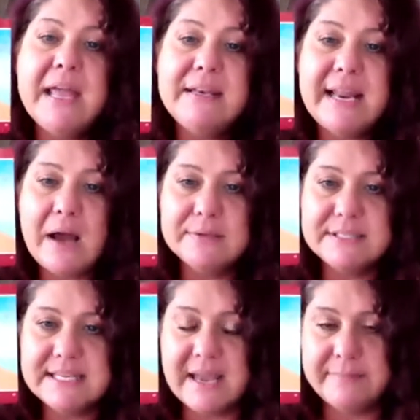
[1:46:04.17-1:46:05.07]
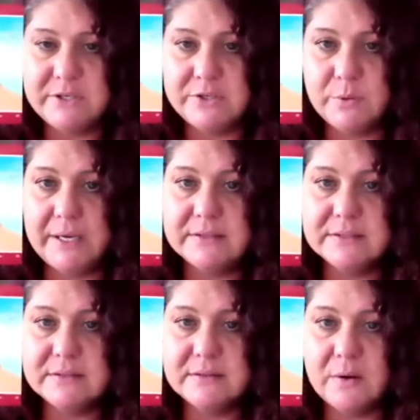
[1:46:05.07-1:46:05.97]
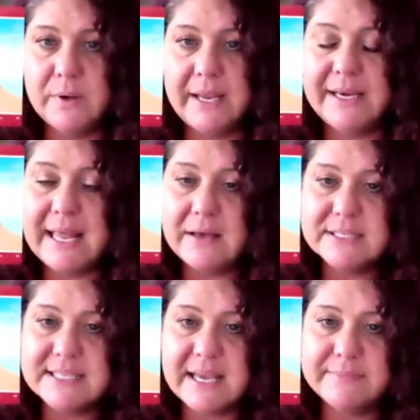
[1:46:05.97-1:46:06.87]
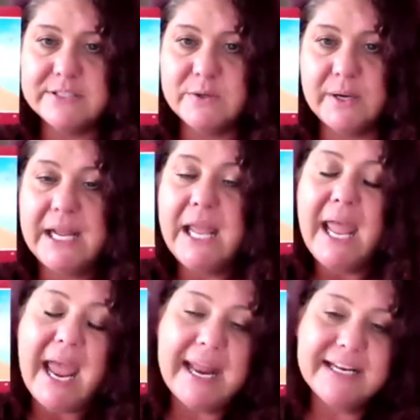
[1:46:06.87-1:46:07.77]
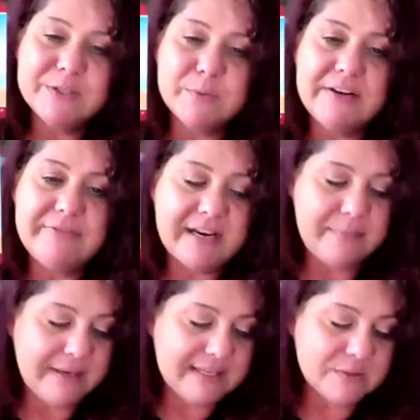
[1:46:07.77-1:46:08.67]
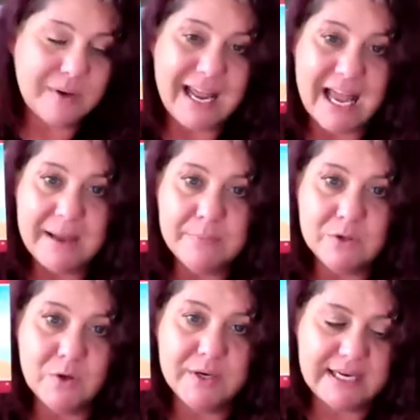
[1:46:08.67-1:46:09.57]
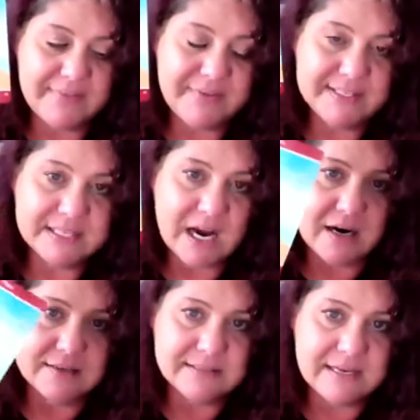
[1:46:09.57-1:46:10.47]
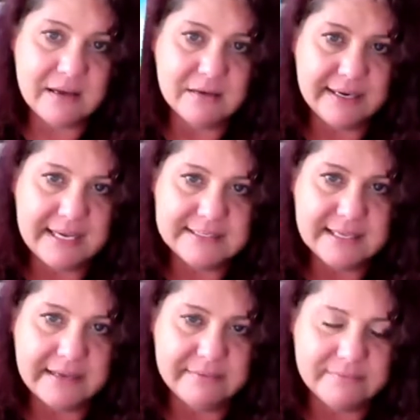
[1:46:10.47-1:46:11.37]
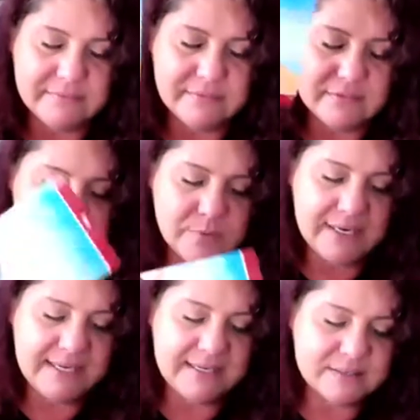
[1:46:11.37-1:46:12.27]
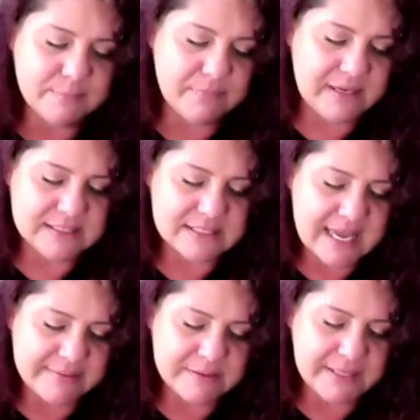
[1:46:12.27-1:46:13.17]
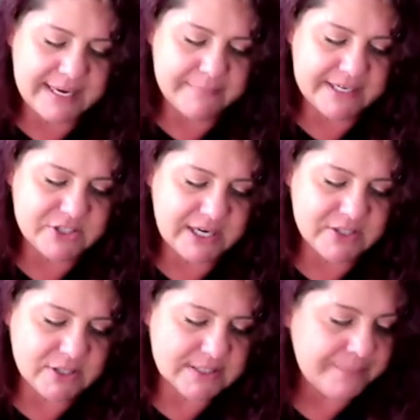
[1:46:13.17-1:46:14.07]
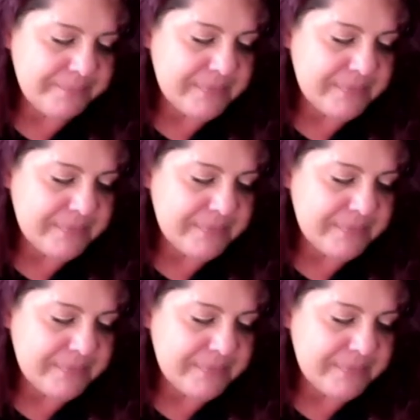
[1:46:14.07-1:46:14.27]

Now is the time to do it. Okay, now is the time to do it. And it's really funny because when I'm looking at these cards, now, like I said, 3 is time to plan and make changes.